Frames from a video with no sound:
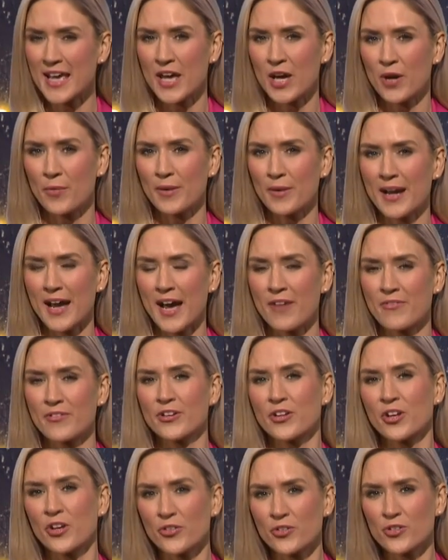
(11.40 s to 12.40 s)
we have
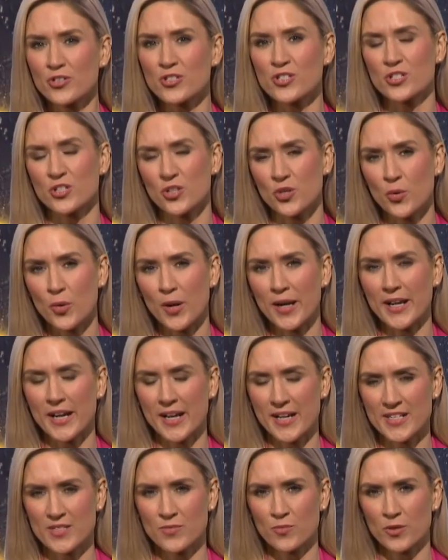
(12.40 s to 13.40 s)
another snow and
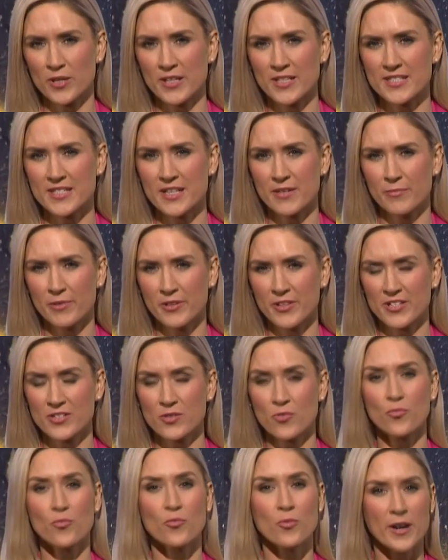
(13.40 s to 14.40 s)
ice warning staying with us
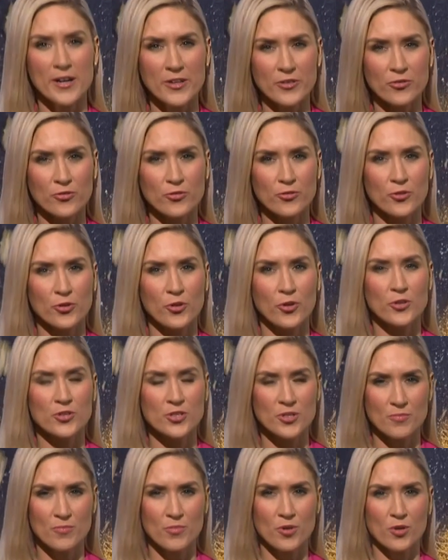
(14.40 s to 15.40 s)
right through
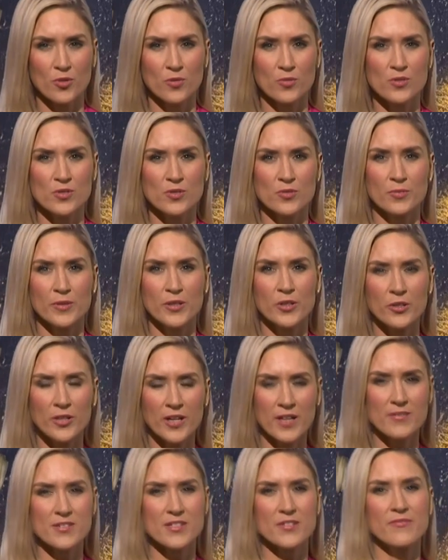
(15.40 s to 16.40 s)
tomorrow. So we could
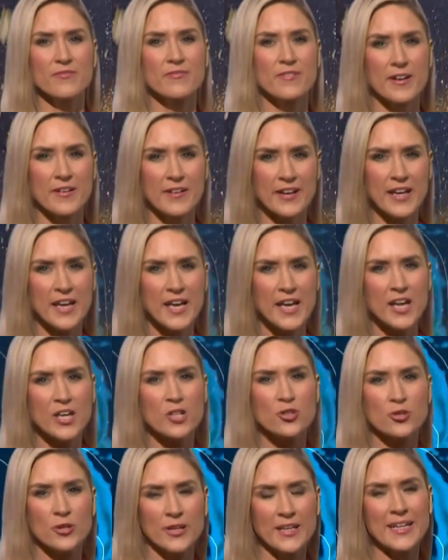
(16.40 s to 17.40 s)
have some very
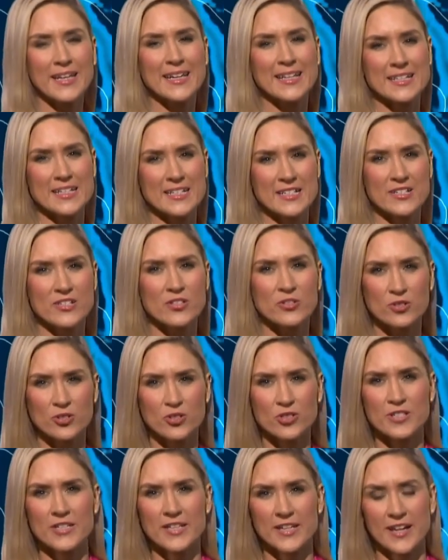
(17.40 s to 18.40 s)
tricky conditions. So do
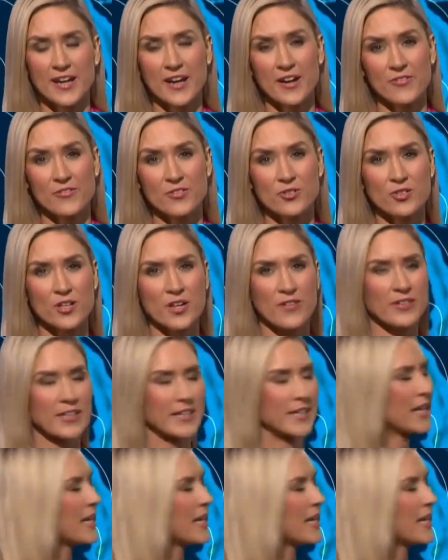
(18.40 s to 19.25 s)
take care if you're travelling.